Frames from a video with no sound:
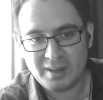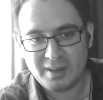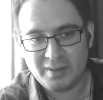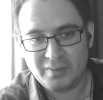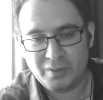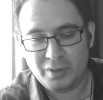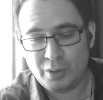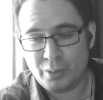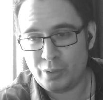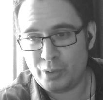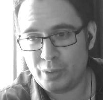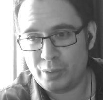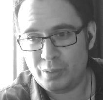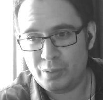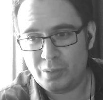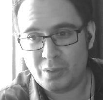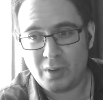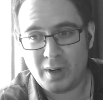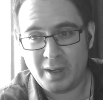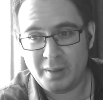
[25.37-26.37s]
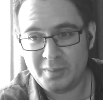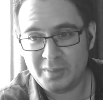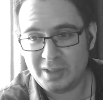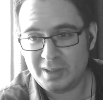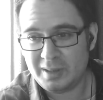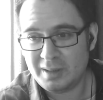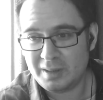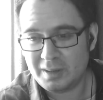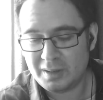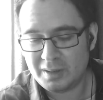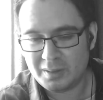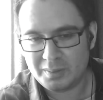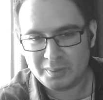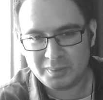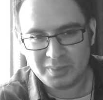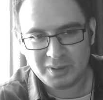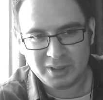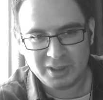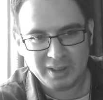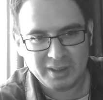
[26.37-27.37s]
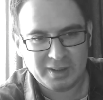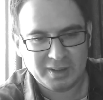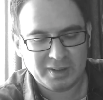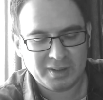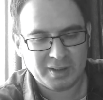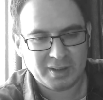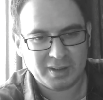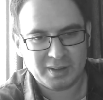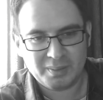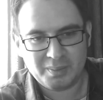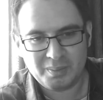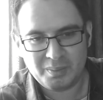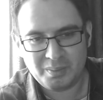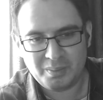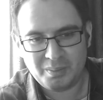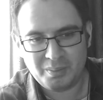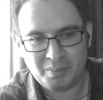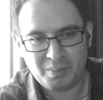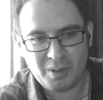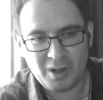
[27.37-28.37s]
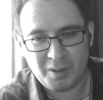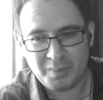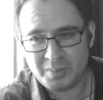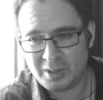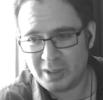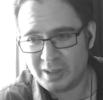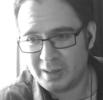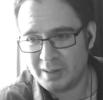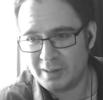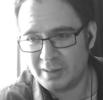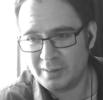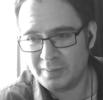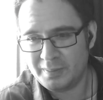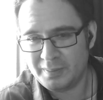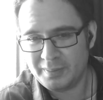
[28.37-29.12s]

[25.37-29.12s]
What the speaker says: If you don't know who Grimes is, she is a pop singer.